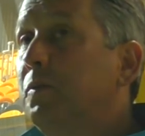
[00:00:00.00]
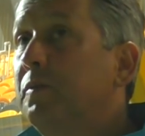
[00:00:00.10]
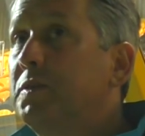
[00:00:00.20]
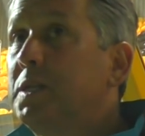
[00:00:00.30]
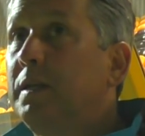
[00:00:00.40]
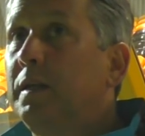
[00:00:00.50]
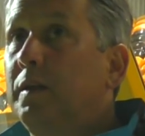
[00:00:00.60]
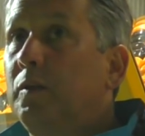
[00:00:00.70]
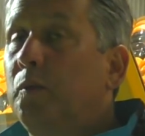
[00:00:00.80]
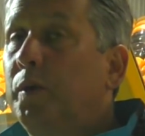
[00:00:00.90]
Obviously,
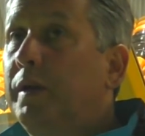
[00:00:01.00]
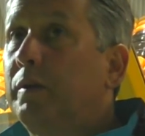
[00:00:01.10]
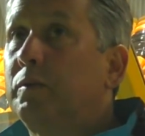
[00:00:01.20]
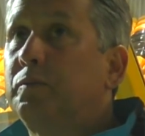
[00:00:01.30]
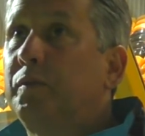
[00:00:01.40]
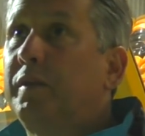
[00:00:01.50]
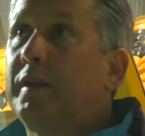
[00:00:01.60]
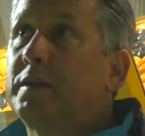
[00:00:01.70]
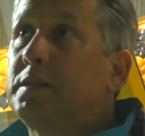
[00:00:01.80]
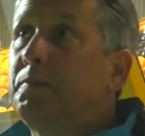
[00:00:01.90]
we're in on
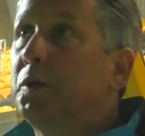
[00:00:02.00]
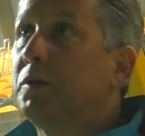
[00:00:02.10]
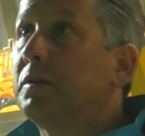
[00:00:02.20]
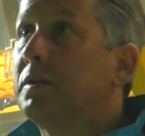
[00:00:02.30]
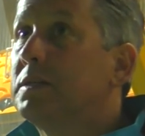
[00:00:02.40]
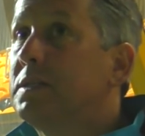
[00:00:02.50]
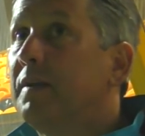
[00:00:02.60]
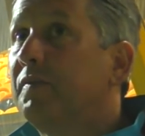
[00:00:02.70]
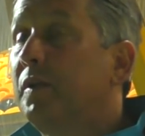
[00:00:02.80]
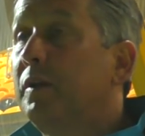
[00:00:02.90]
Thursday morning, Thursday
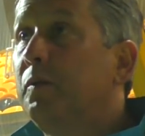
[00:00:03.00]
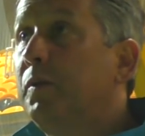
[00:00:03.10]
afternoon.